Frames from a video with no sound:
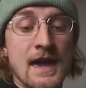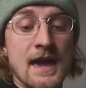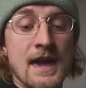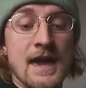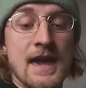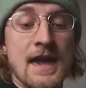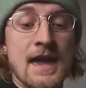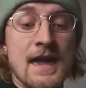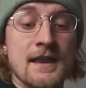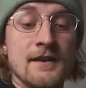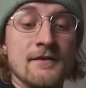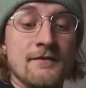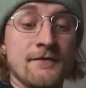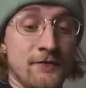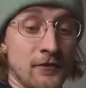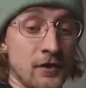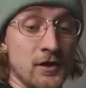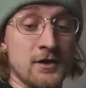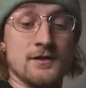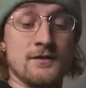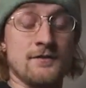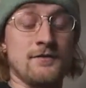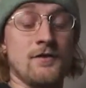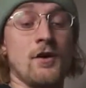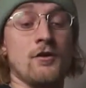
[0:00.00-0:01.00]
And
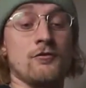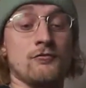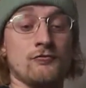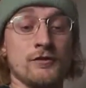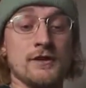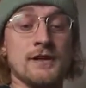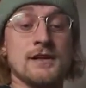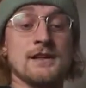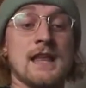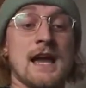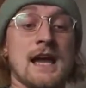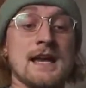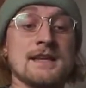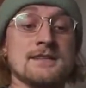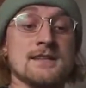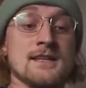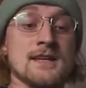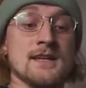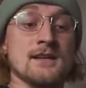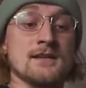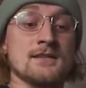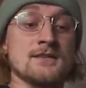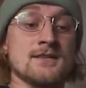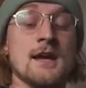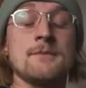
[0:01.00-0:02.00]
first of all,
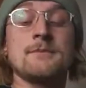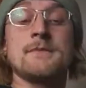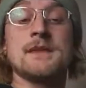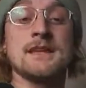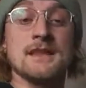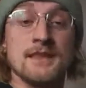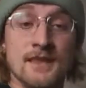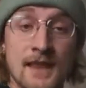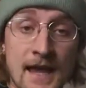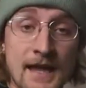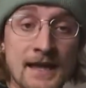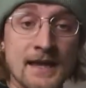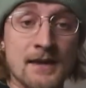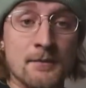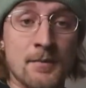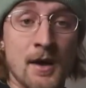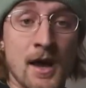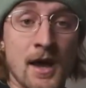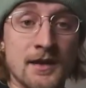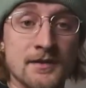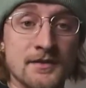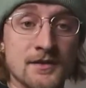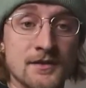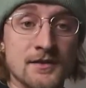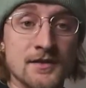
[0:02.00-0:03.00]
realizing something like
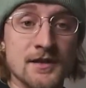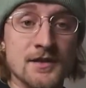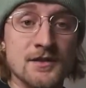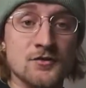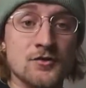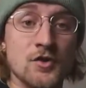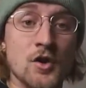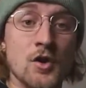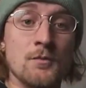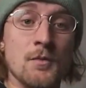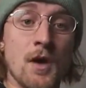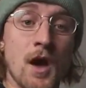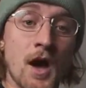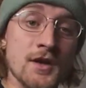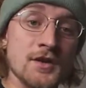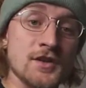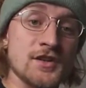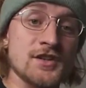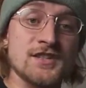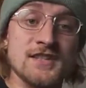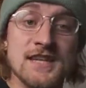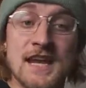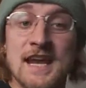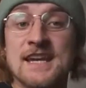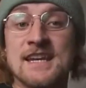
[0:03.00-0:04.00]
imposter syndrome,
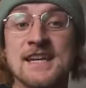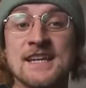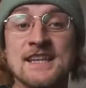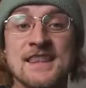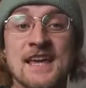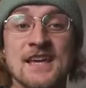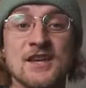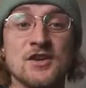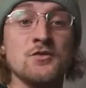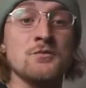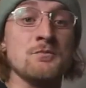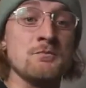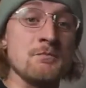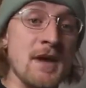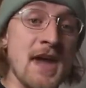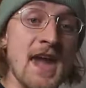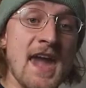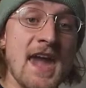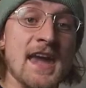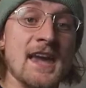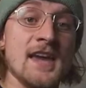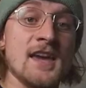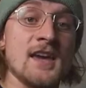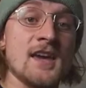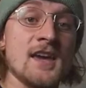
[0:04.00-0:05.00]
understanding that you
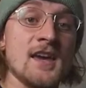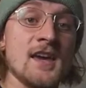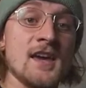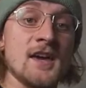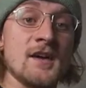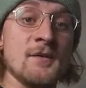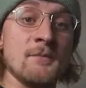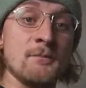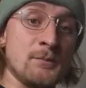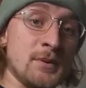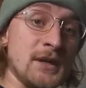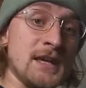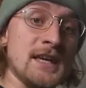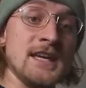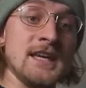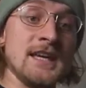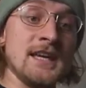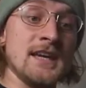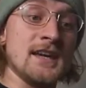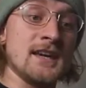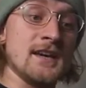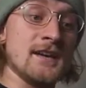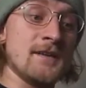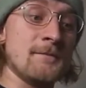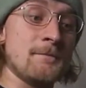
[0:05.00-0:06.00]
may
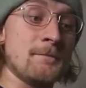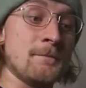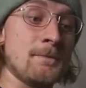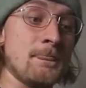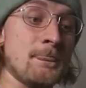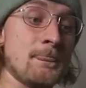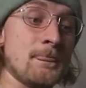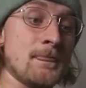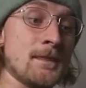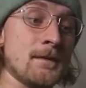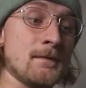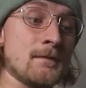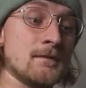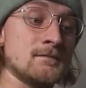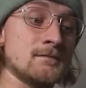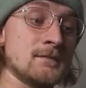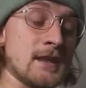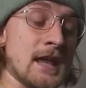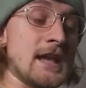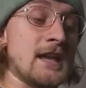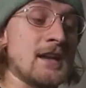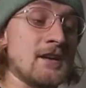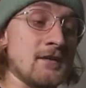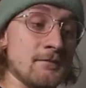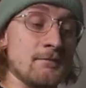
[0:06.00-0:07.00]
be
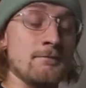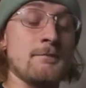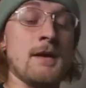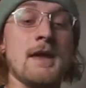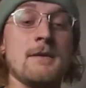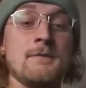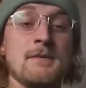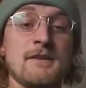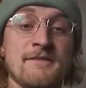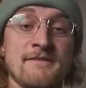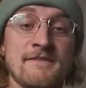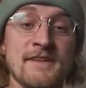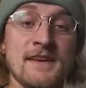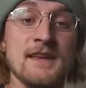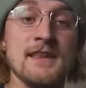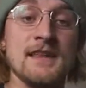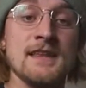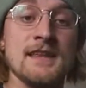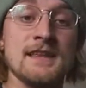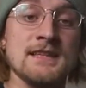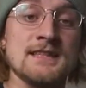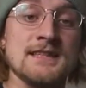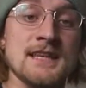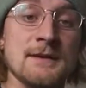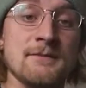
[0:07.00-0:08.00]
like maybe feeling
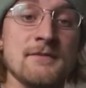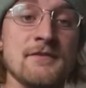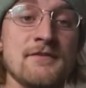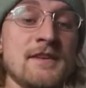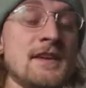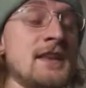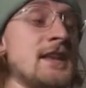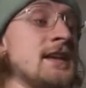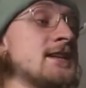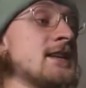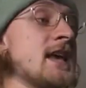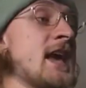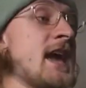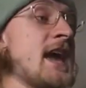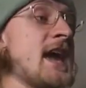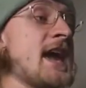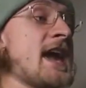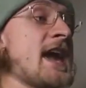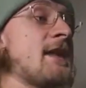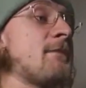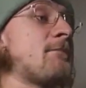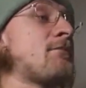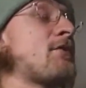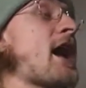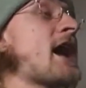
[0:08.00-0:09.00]
these type of feelings
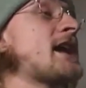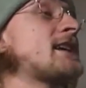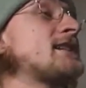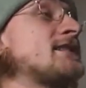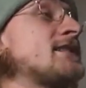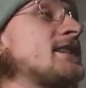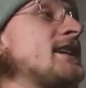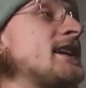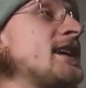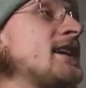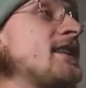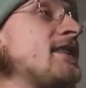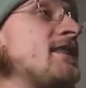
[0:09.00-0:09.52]
and practicing